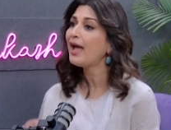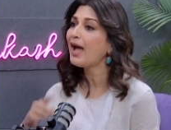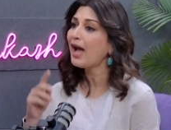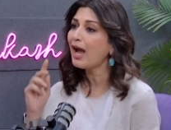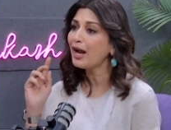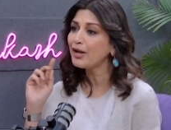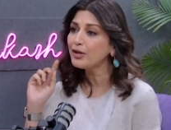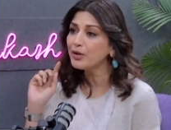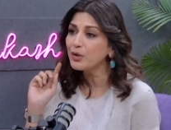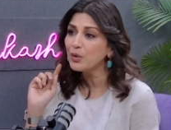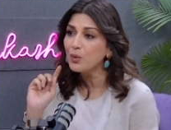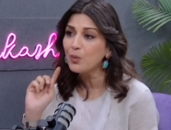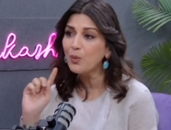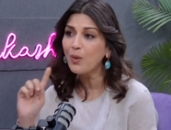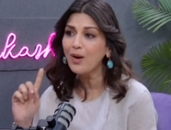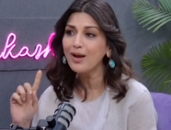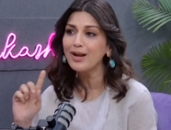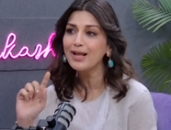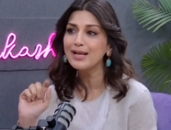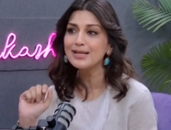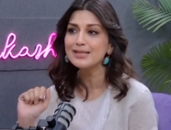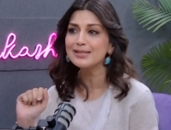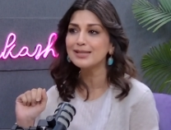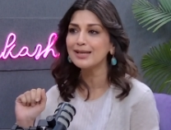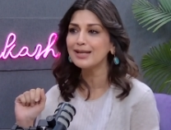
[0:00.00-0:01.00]
And you know
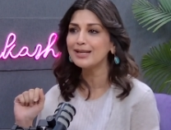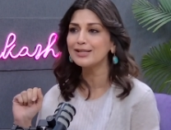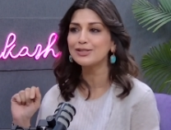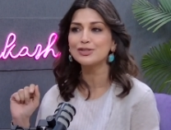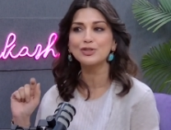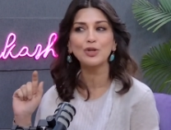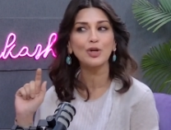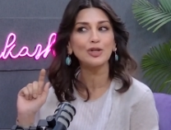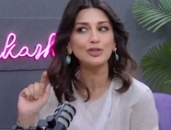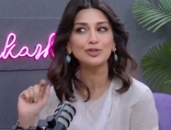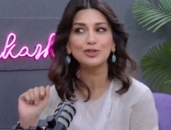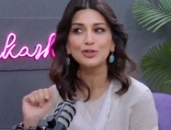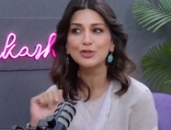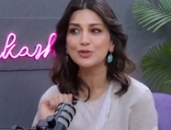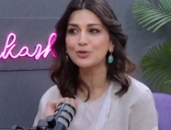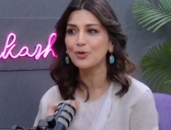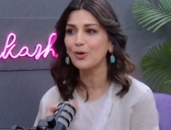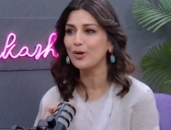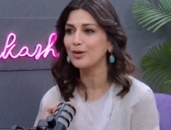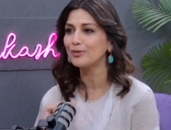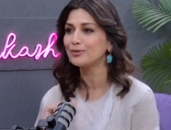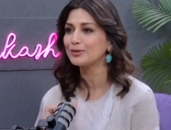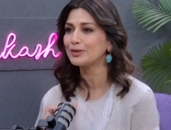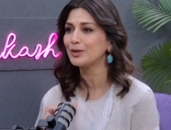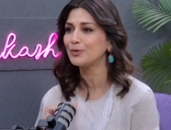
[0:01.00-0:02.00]
what I say? It's not just
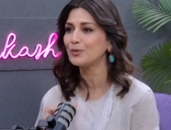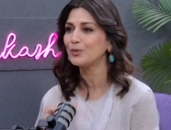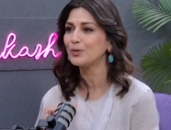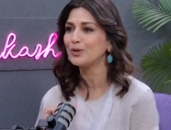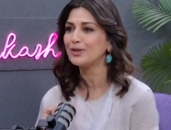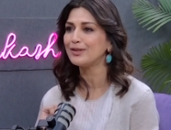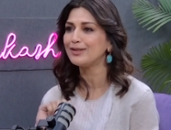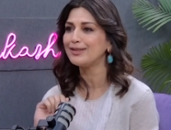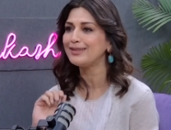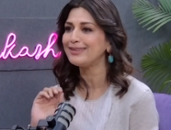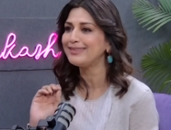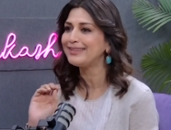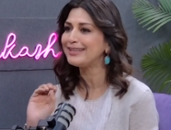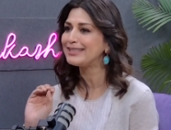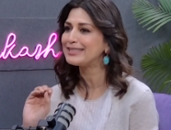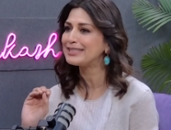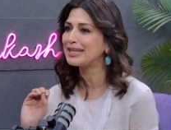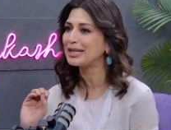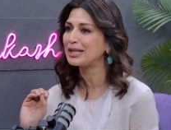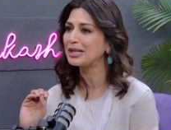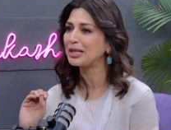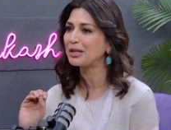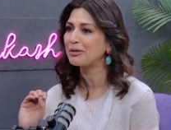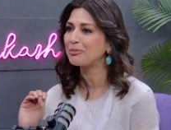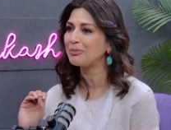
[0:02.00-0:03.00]
all over the world. They're
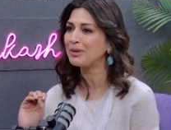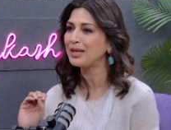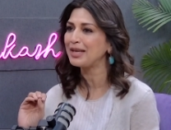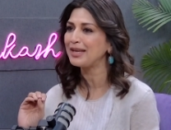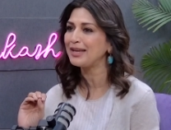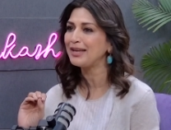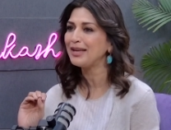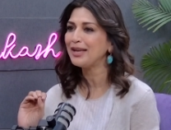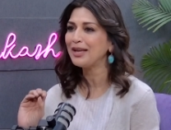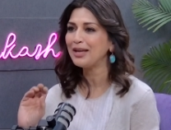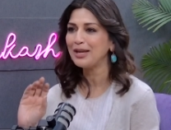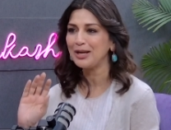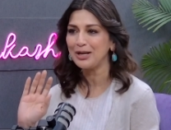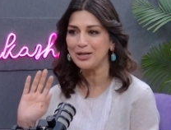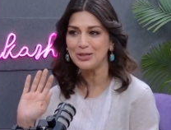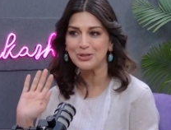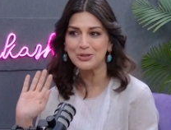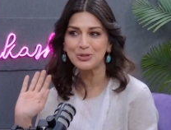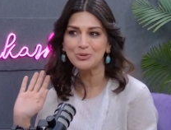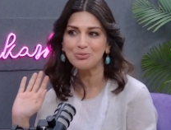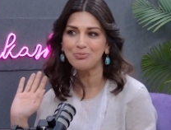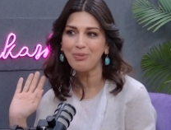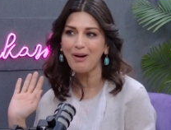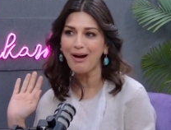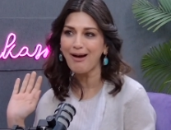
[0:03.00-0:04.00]
taking me
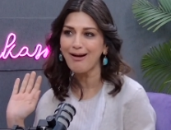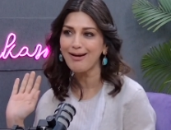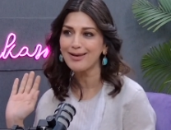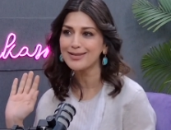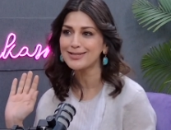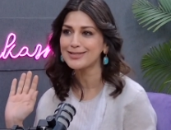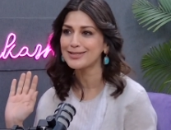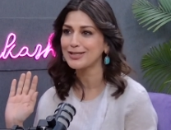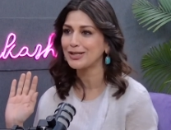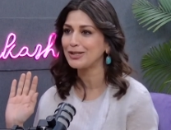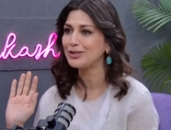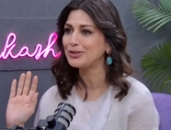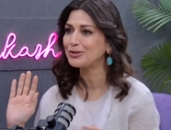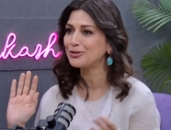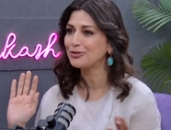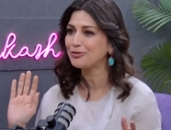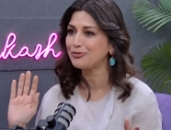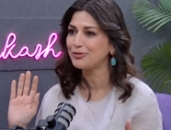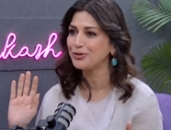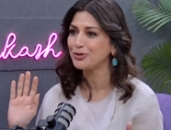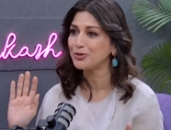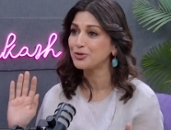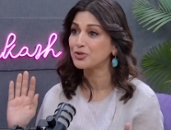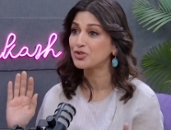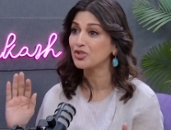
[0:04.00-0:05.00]
into past, into
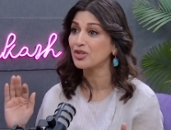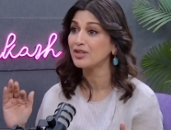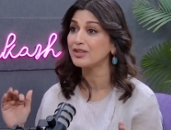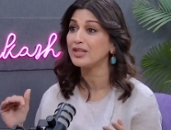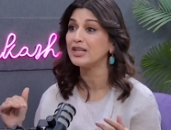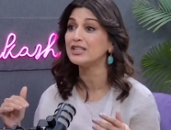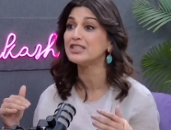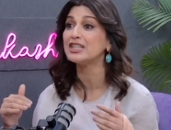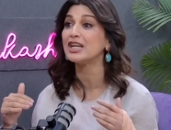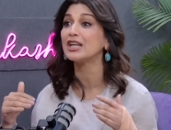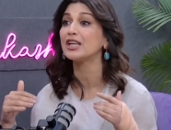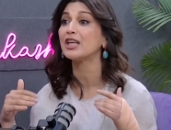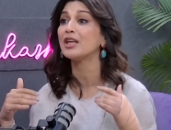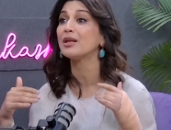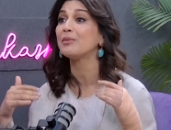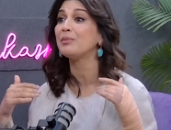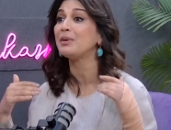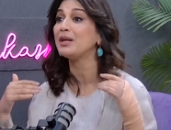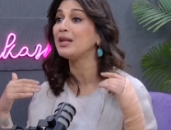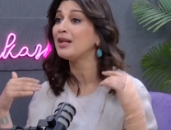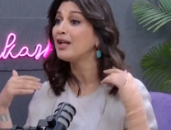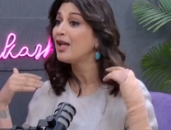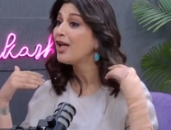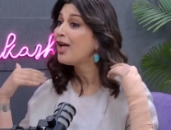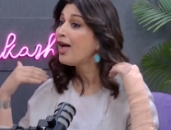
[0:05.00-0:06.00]
future. They're taking
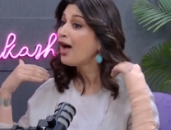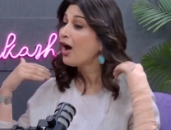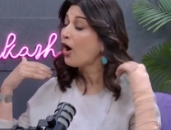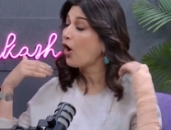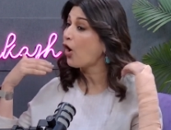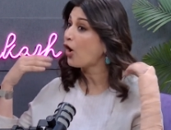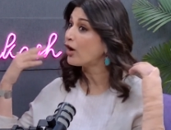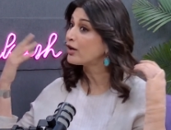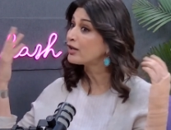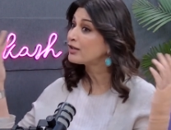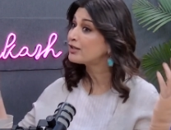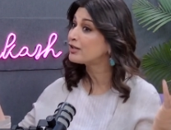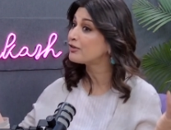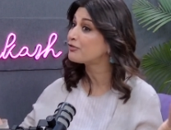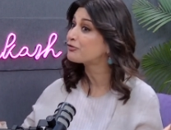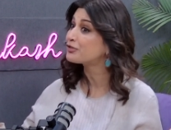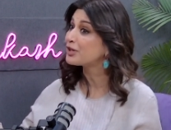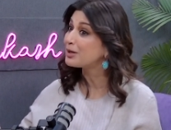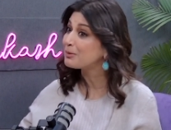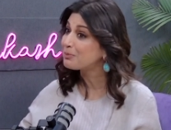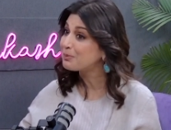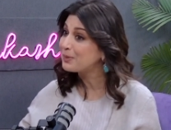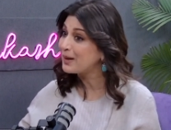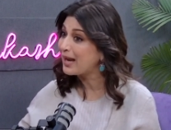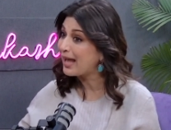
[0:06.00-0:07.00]
me on
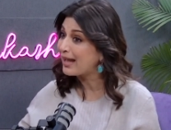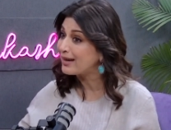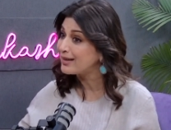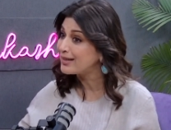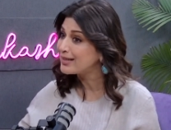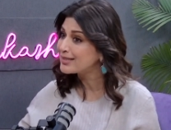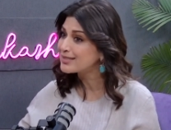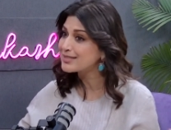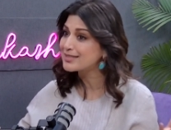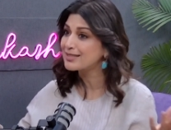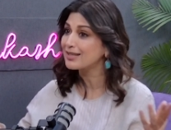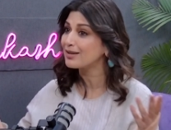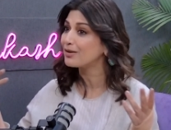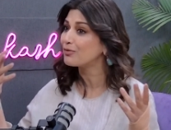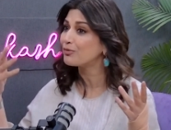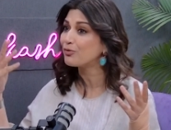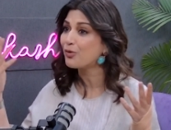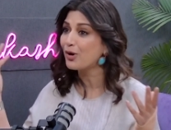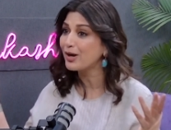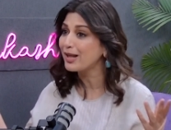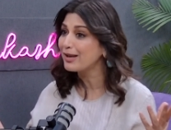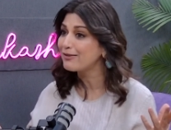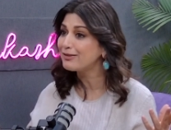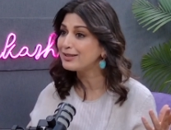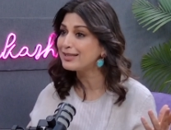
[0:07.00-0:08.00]
different planets,
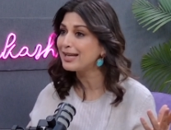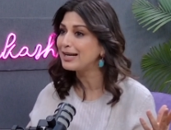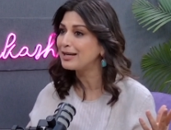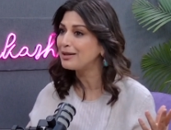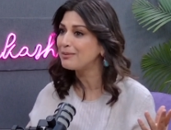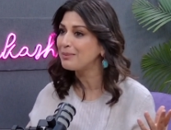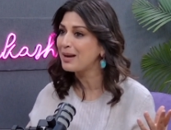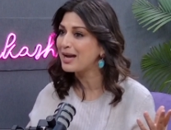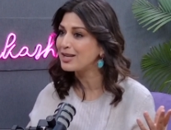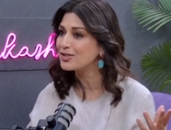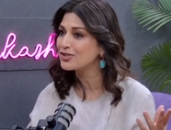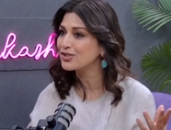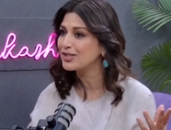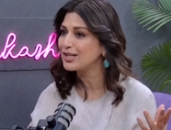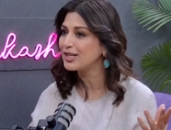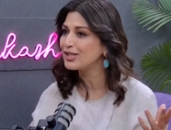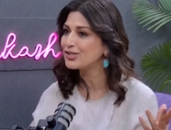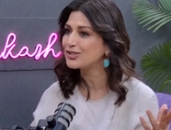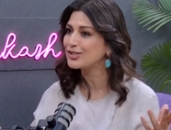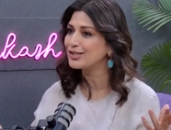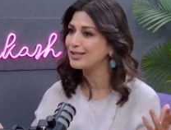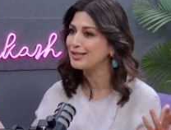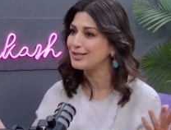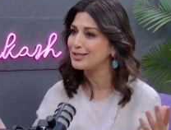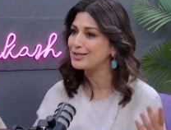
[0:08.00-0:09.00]
whatever that
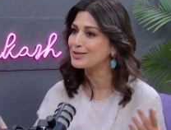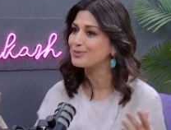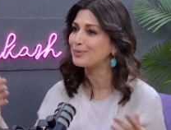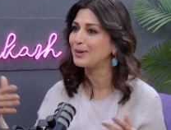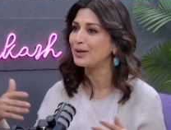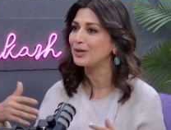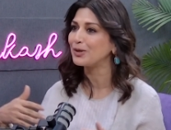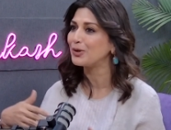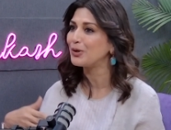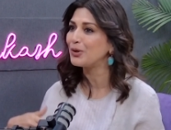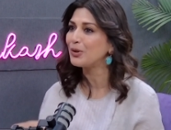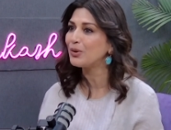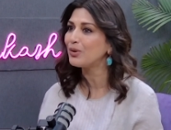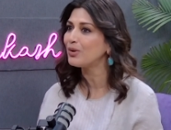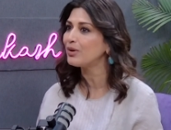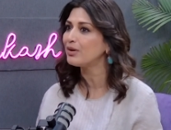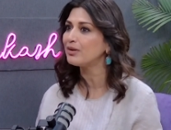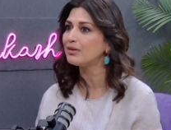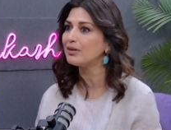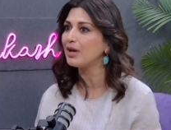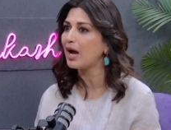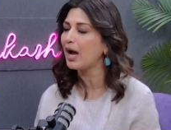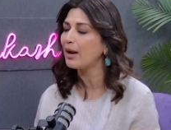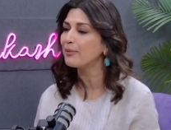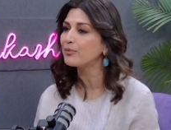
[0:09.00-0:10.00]
imagination is. But
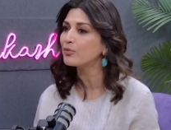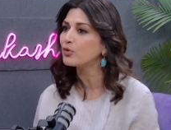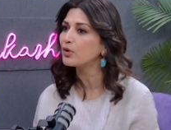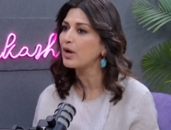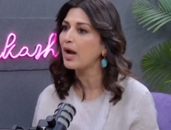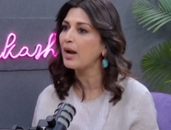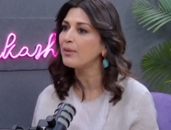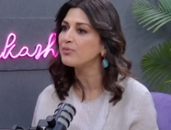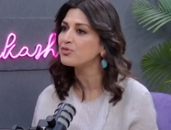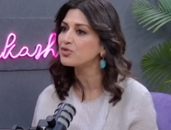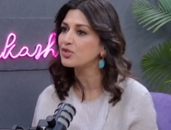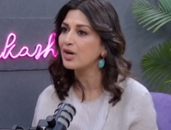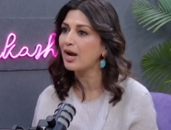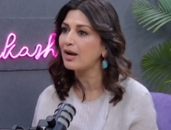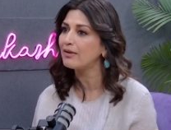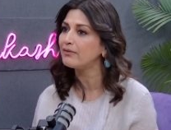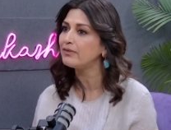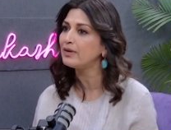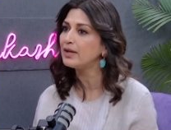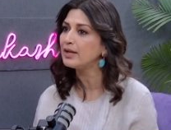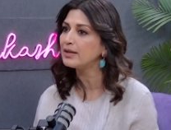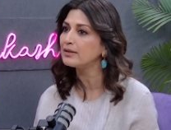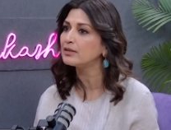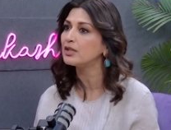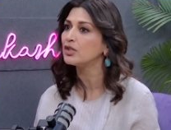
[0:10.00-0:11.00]
I'm
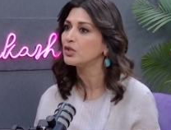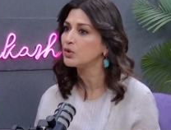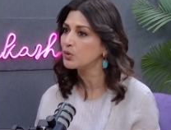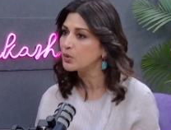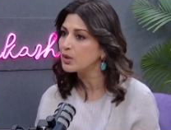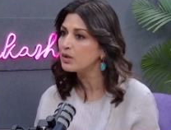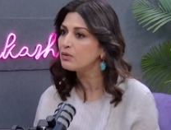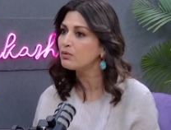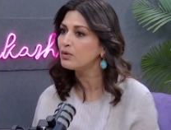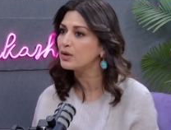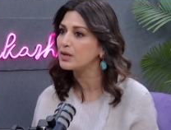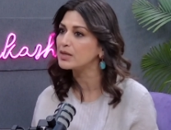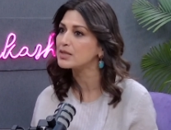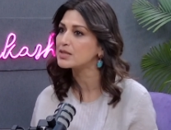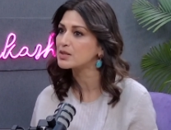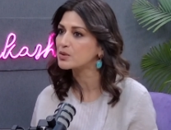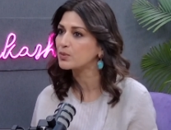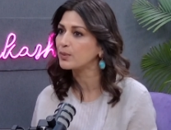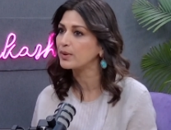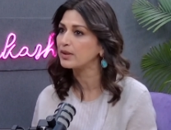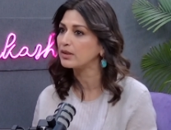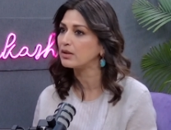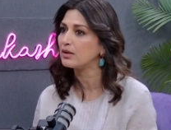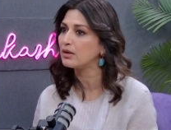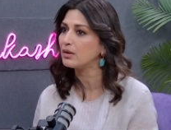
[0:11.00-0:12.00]
traveling the universe
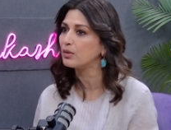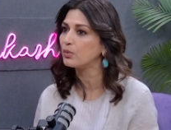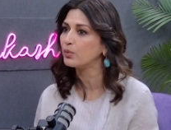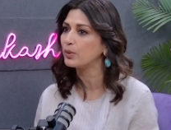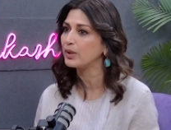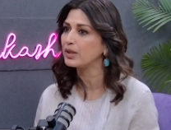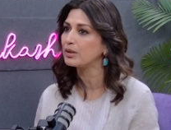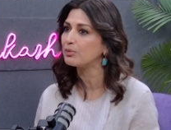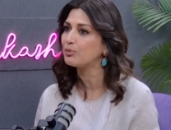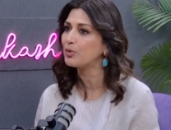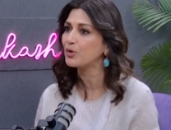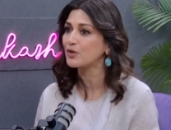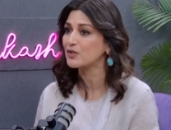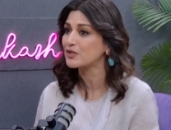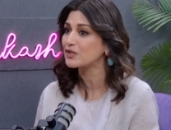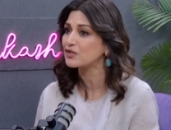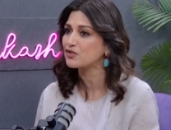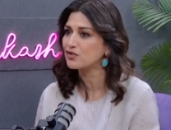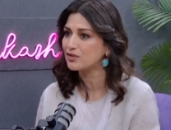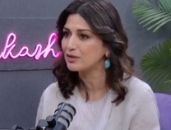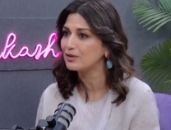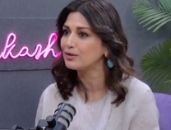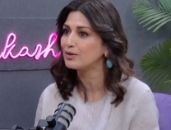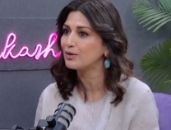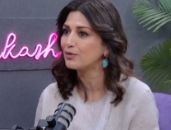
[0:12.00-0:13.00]
with books,
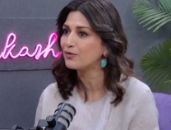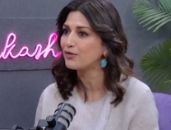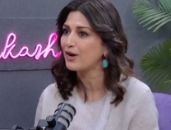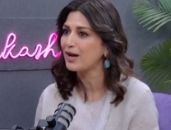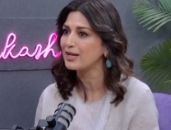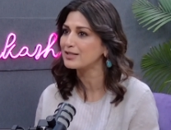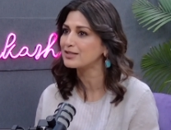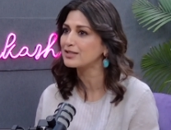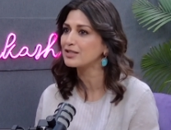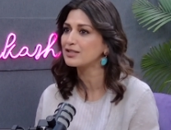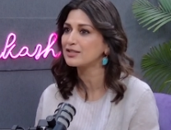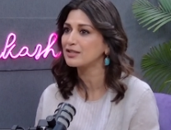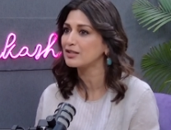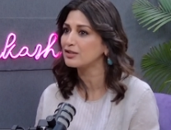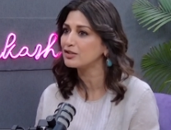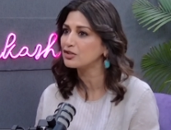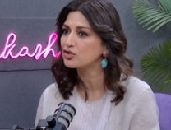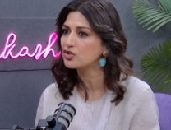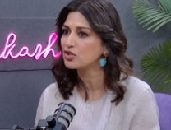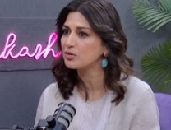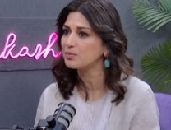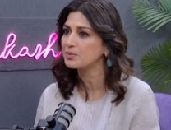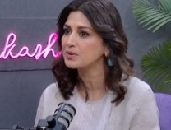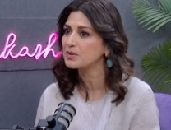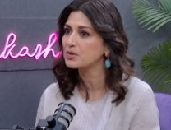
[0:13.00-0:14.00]
the fastest and the
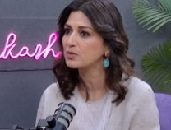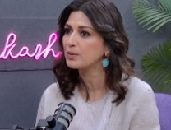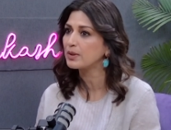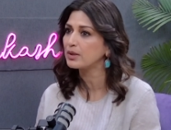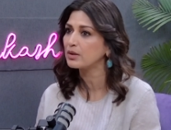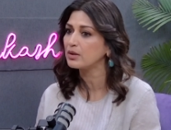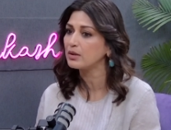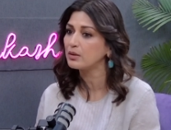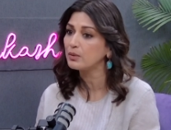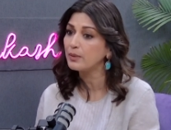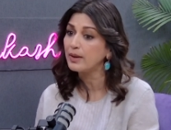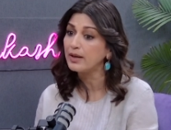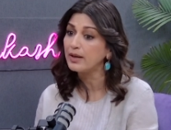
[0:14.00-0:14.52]
cheapest way to do